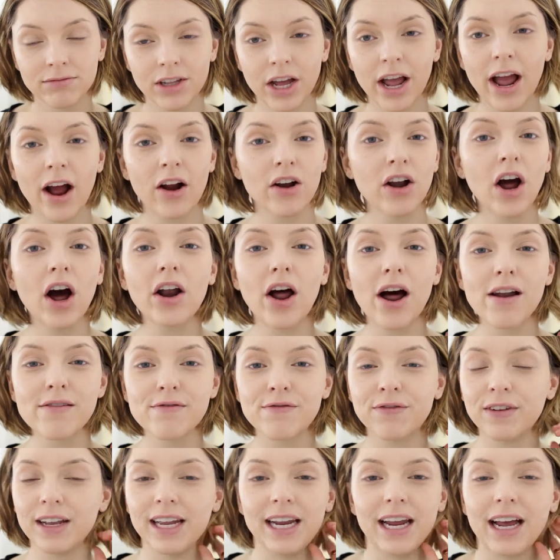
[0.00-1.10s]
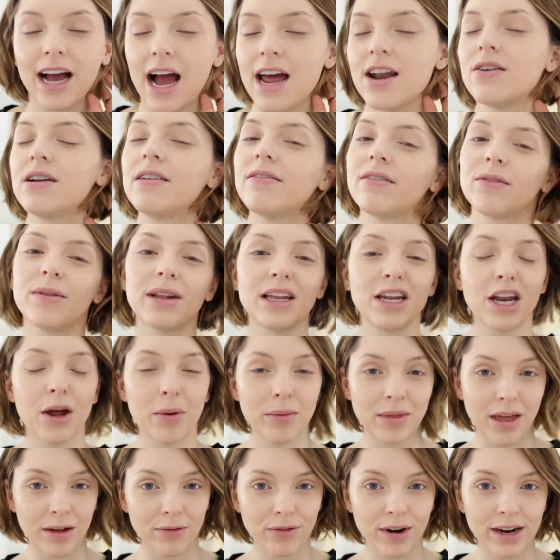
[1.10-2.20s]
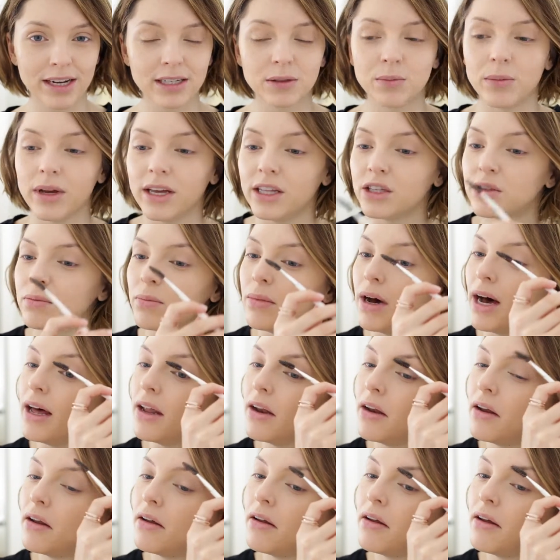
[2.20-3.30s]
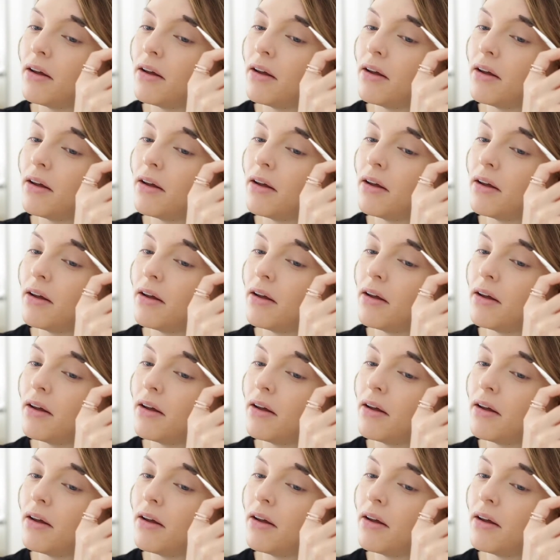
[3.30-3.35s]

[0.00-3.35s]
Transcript: They are not on fleek. I don't even really know what that phrase means, but